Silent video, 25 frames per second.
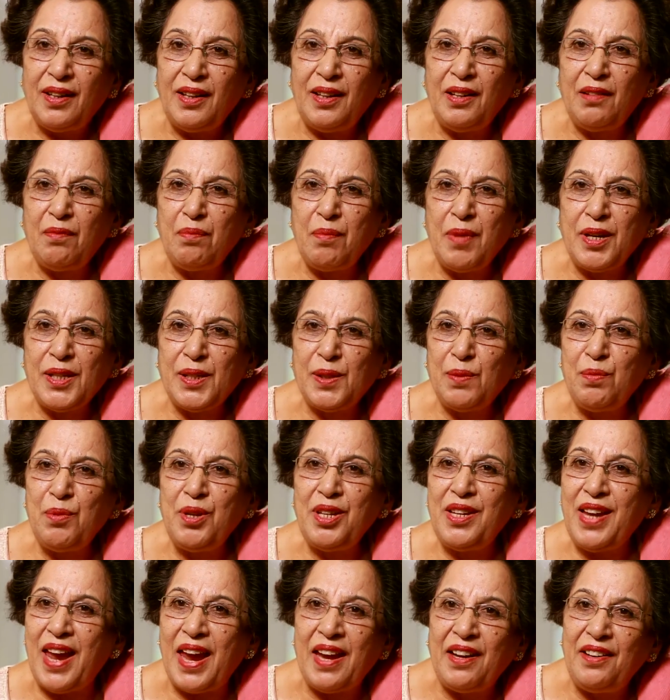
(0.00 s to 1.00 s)
It must be
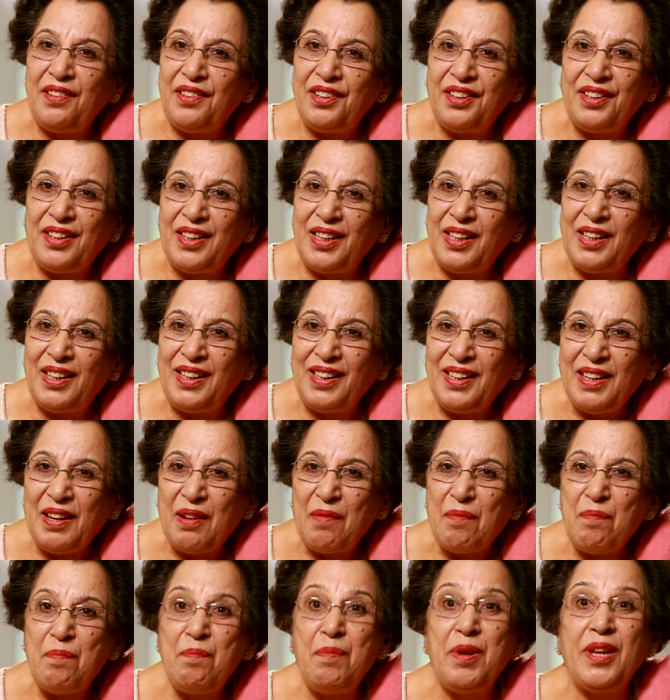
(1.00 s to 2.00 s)
an entity
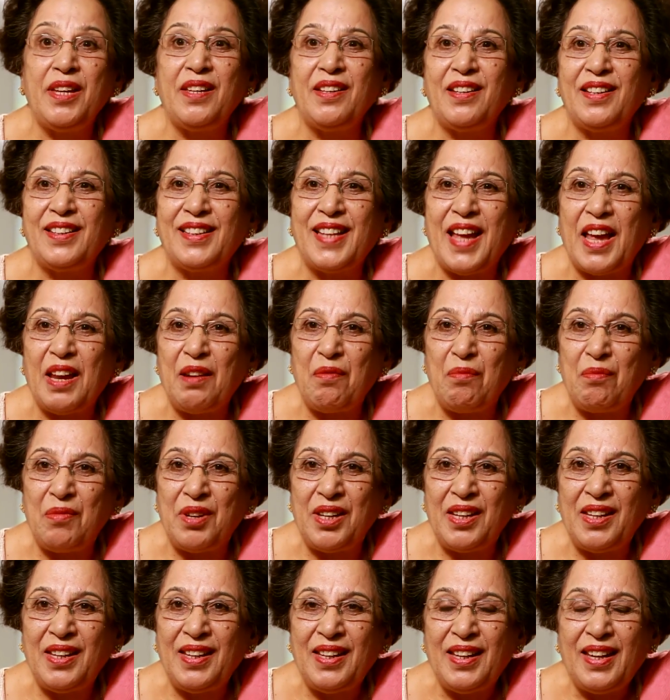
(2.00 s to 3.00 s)
bigger than me
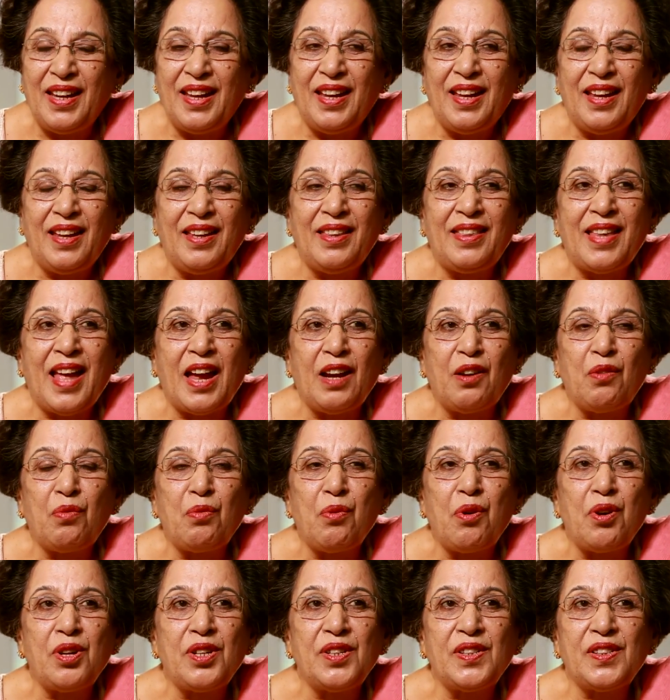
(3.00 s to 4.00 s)
that
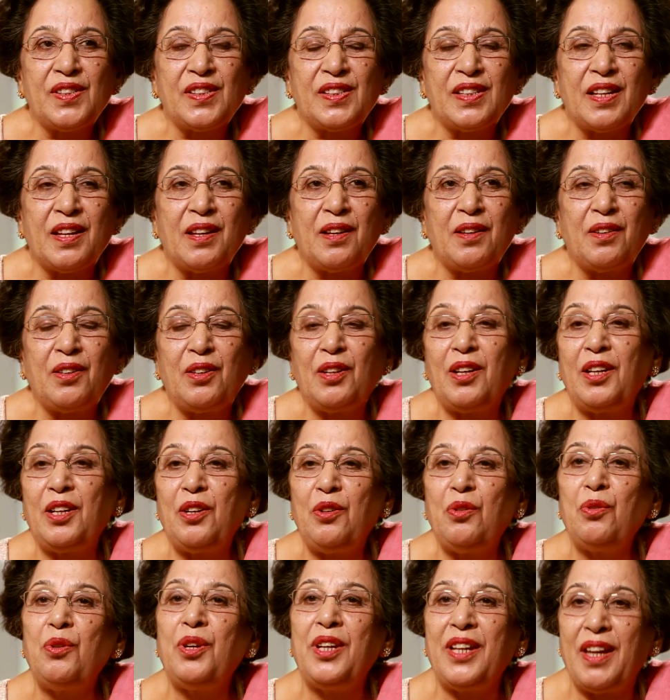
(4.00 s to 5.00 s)
was really
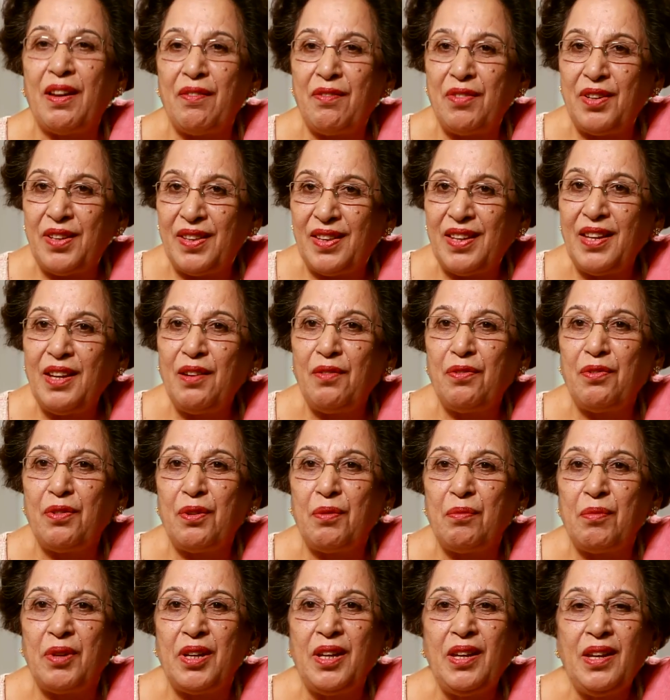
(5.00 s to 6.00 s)
doing everything for me.